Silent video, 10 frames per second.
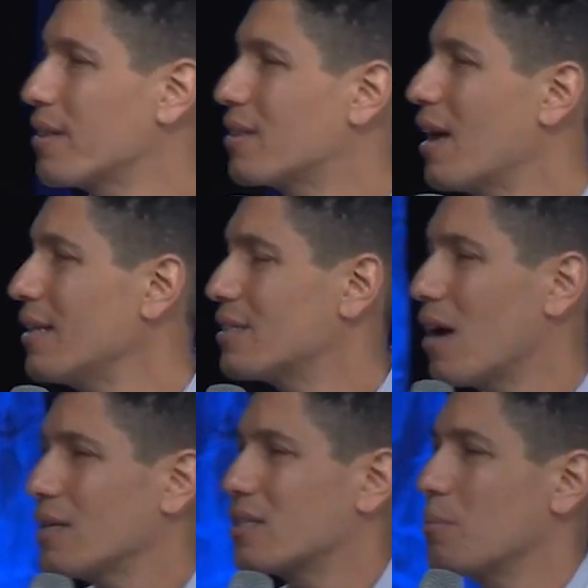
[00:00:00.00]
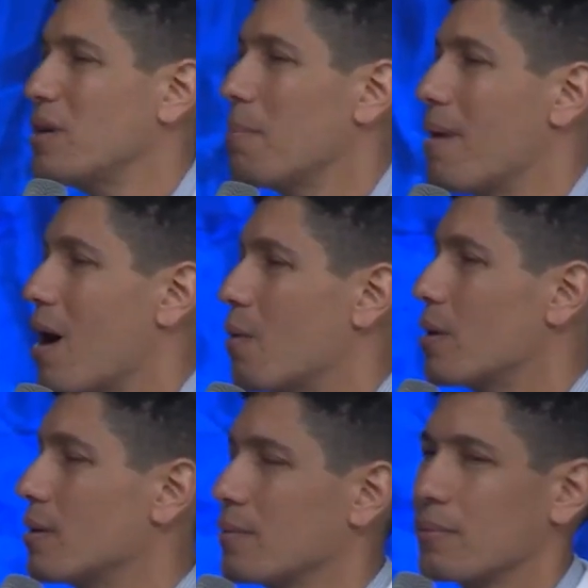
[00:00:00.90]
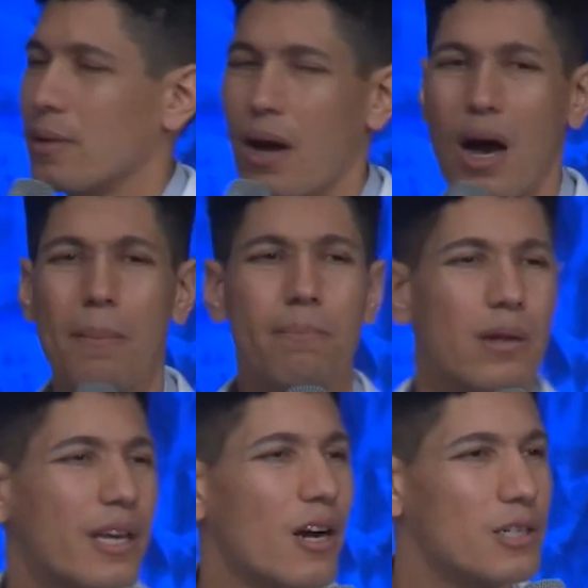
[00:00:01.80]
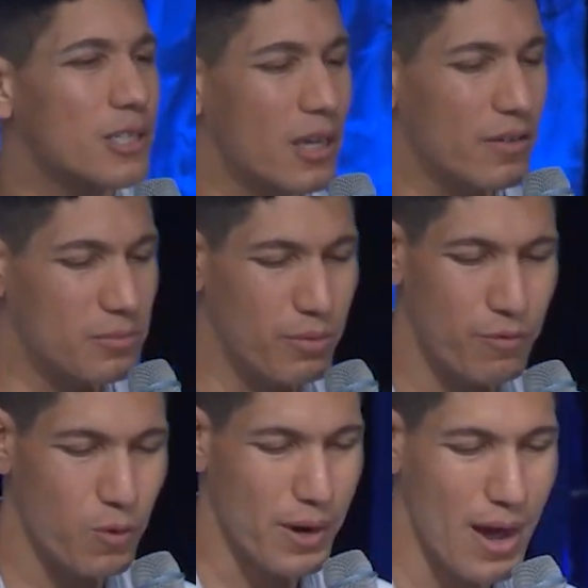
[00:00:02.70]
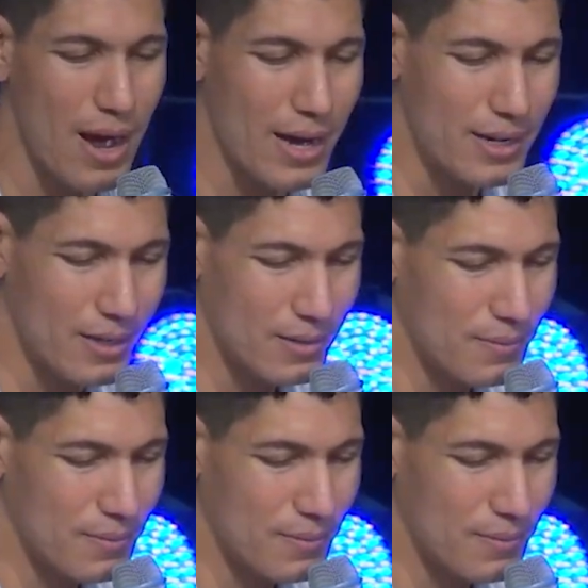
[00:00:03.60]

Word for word: And that talks to me about humbling ourselves before God.